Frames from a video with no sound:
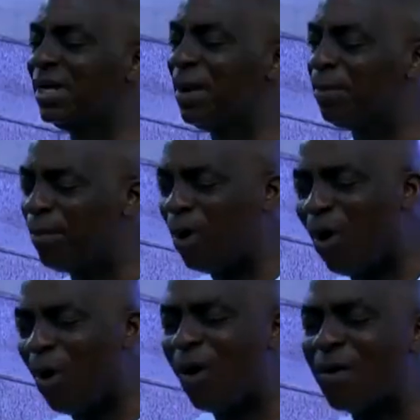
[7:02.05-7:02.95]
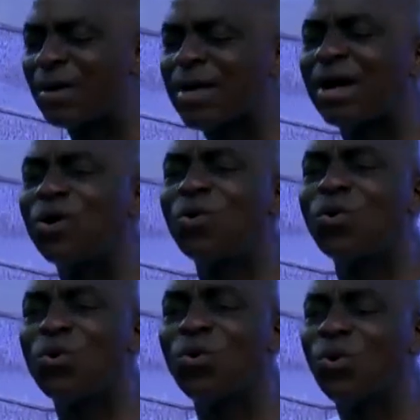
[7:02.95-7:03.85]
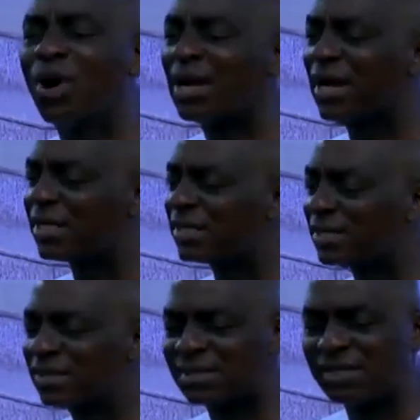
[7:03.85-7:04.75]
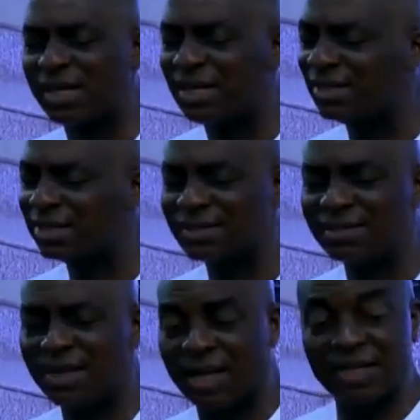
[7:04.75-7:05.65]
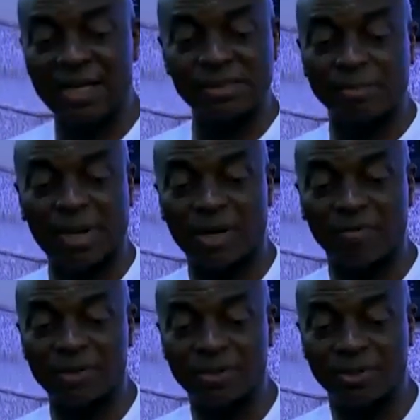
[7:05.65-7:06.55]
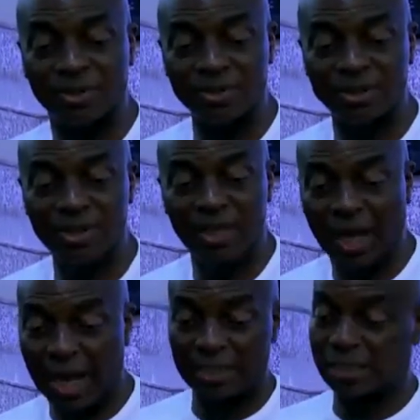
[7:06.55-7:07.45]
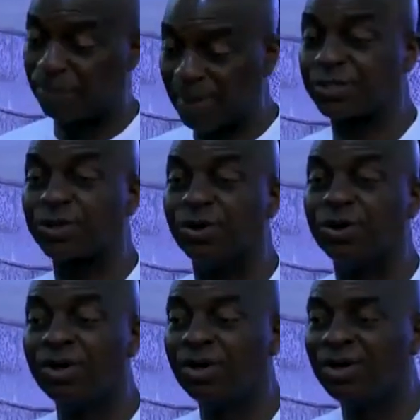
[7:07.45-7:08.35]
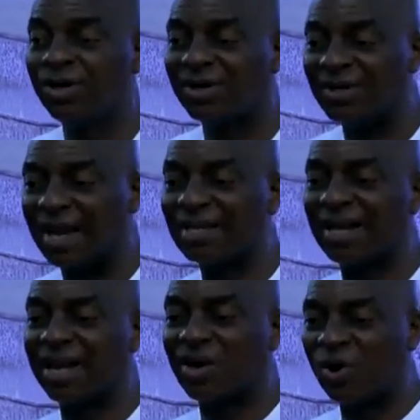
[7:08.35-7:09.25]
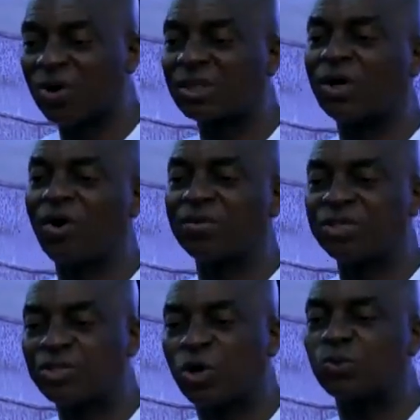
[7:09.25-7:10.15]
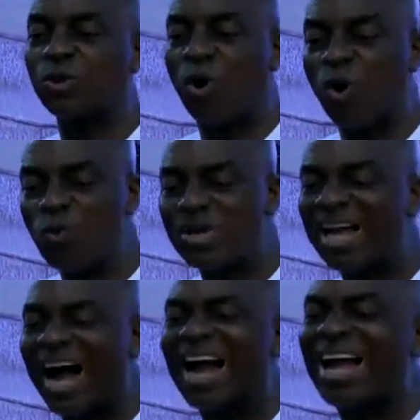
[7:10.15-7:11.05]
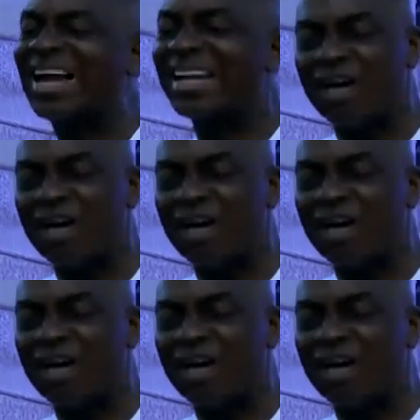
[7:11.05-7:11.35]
the more they grew and excelled. And that's the plan of the church. And it's a picture that the growth of the church will always anger the